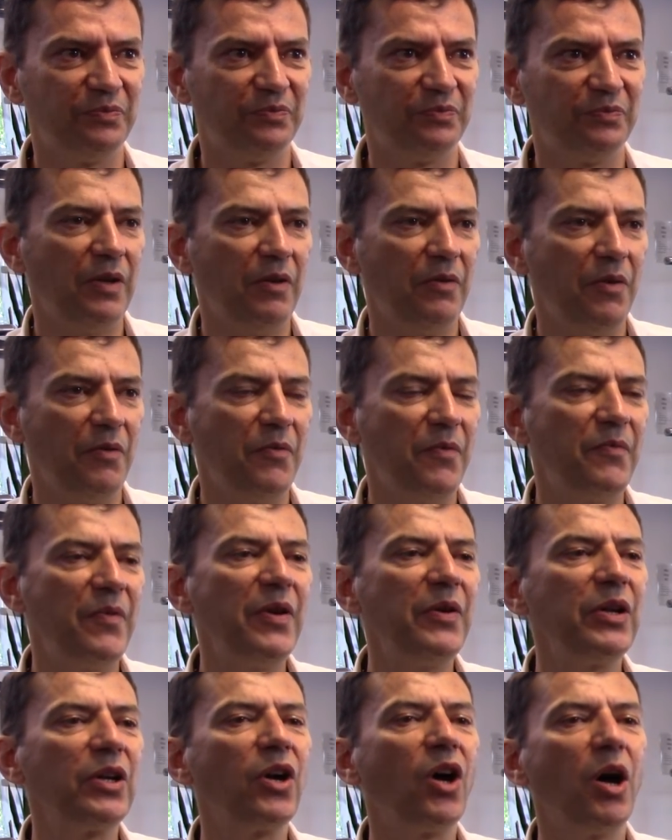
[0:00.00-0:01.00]
A
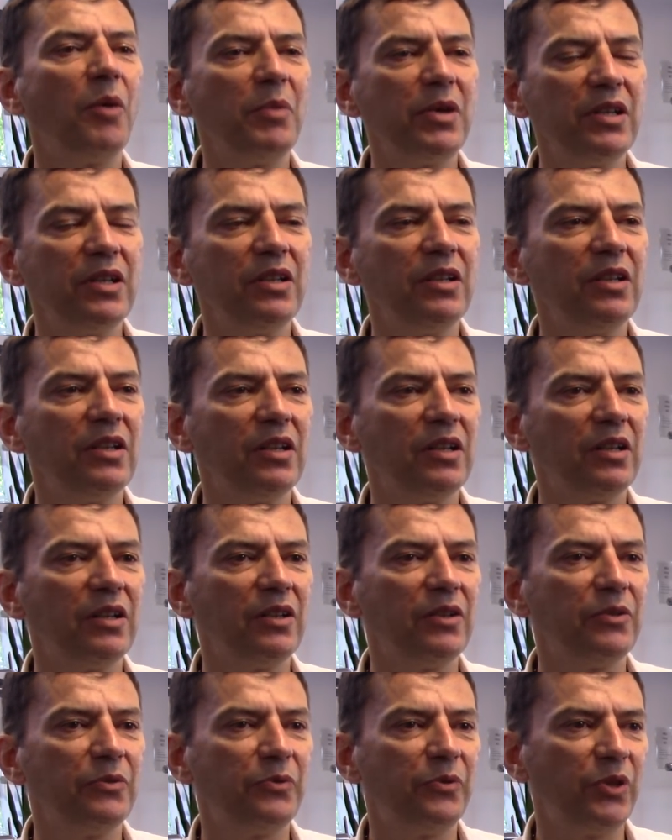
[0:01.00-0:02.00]
very common
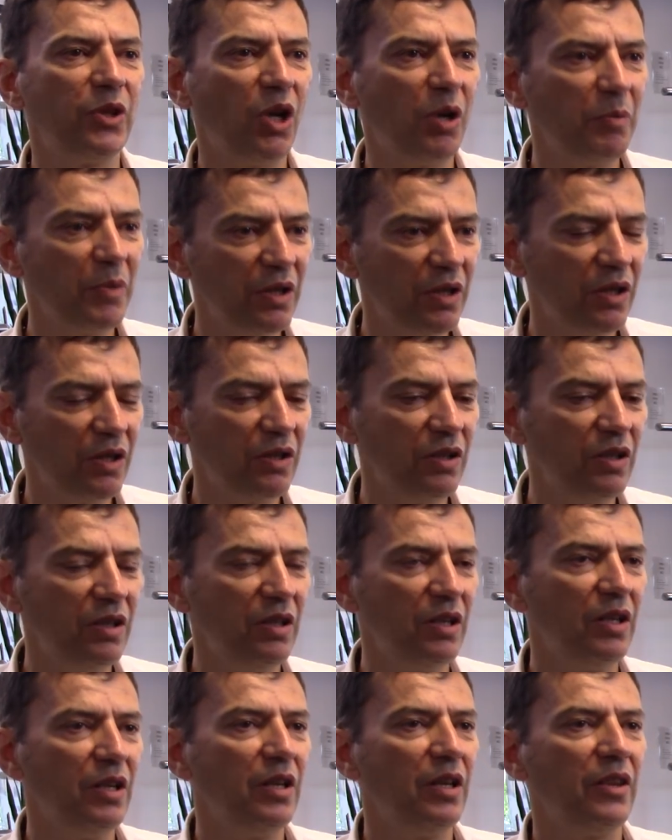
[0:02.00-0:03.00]
uh,
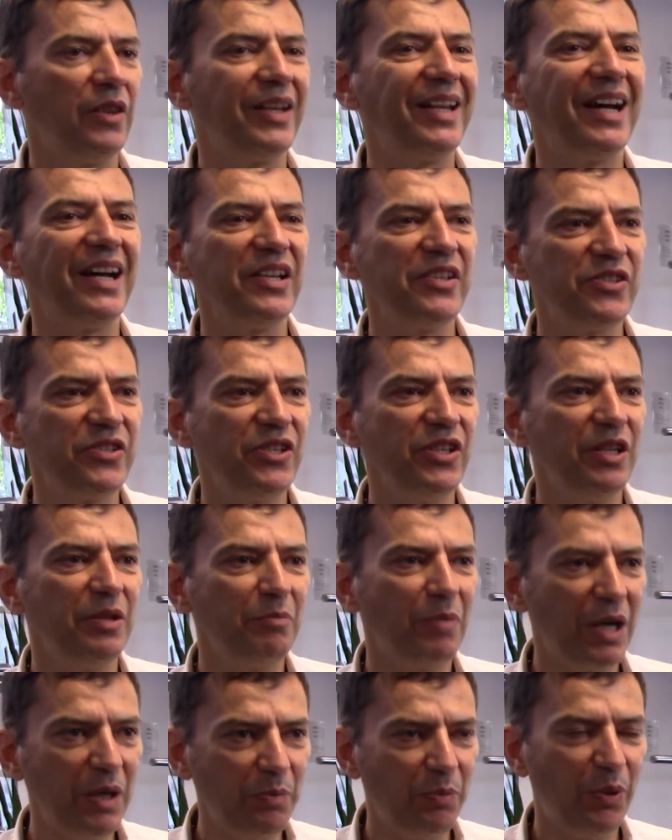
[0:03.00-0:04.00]
phenomenon that I see
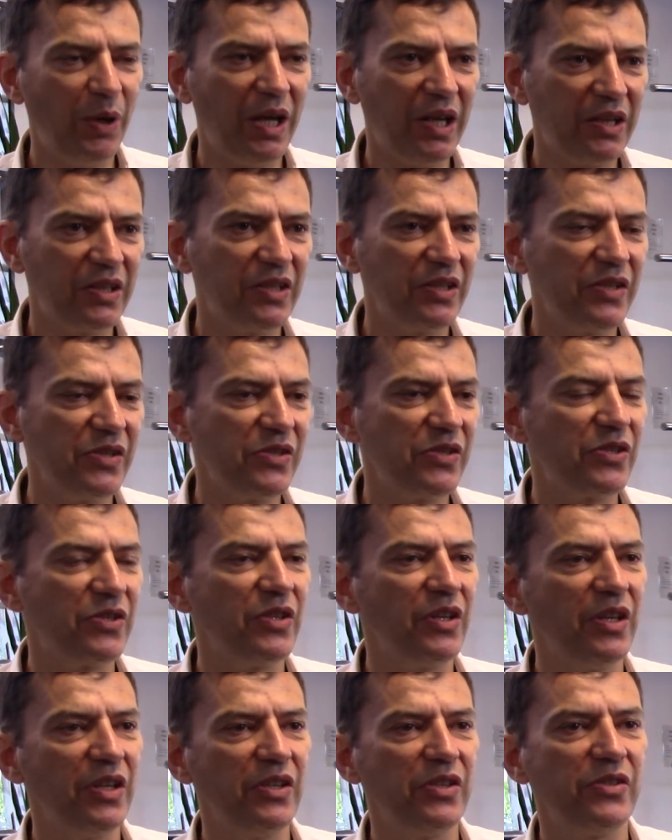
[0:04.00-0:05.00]
in my practice
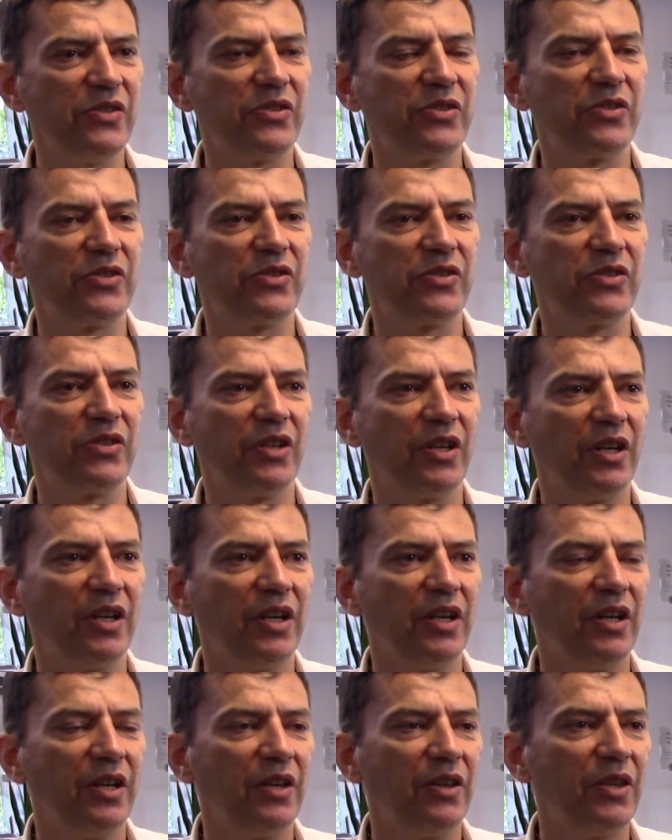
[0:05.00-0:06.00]
is
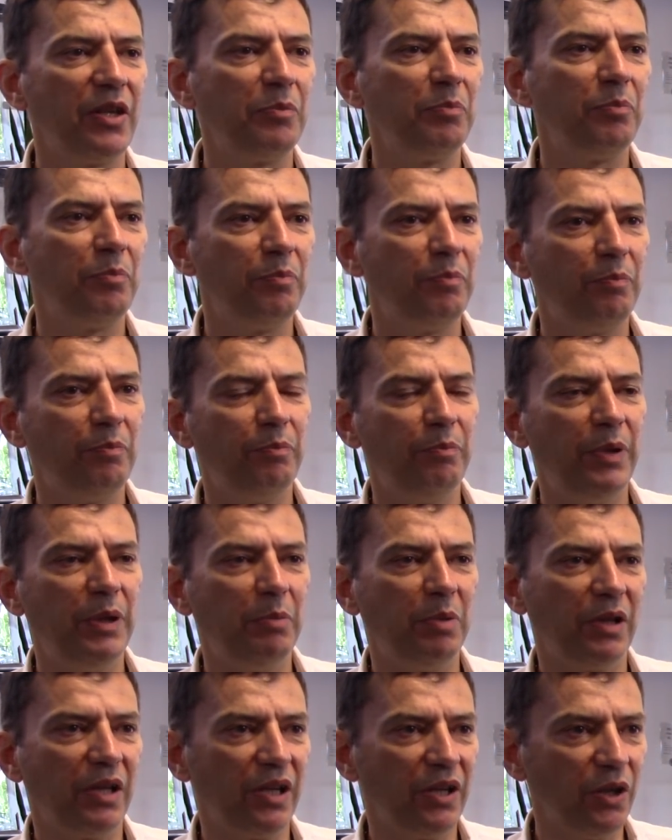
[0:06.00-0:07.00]
that
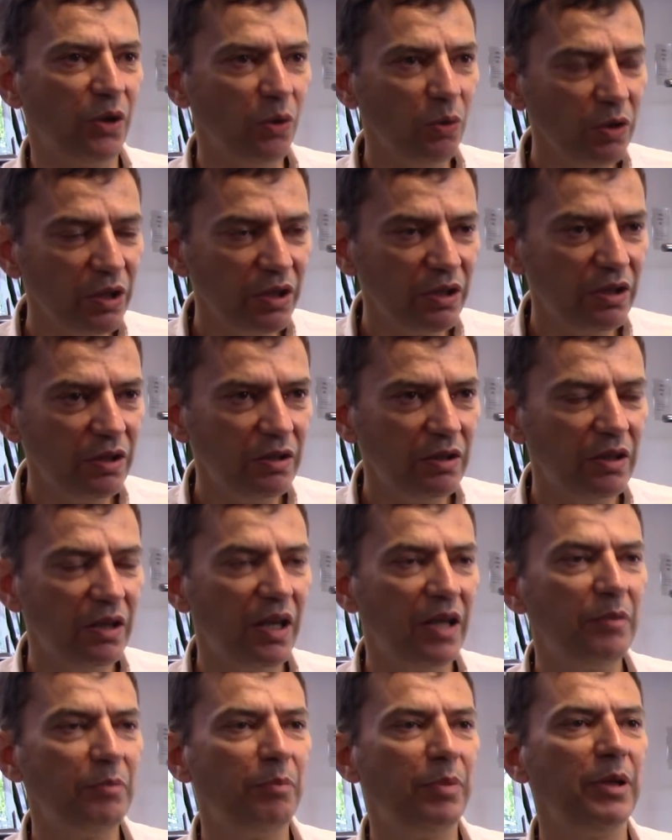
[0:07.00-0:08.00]
people get older
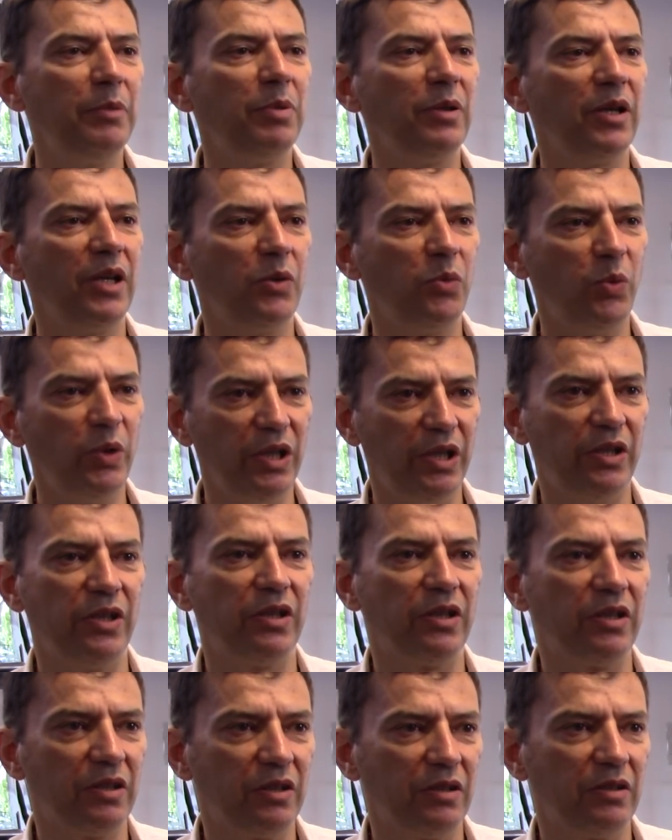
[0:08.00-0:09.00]
and people get
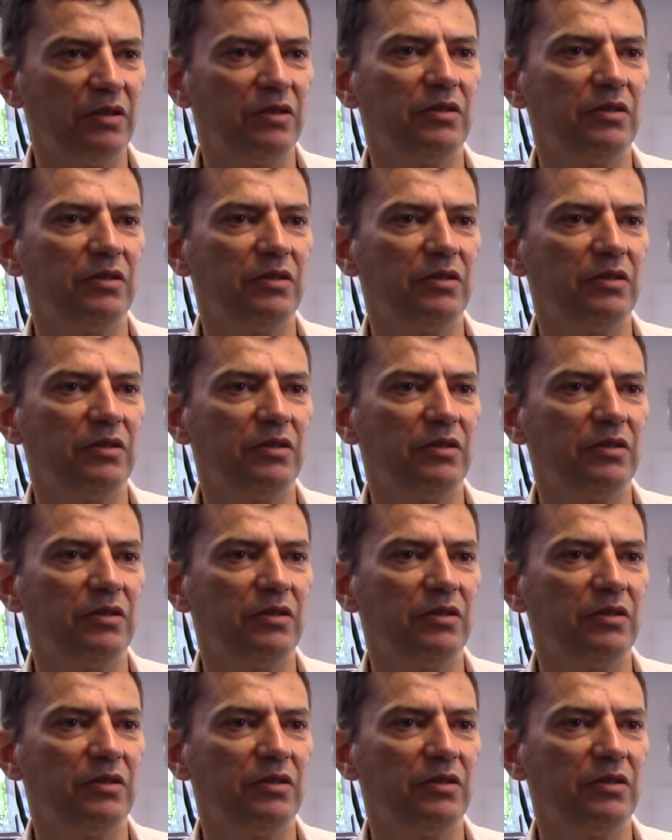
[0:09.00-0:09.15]
weaker.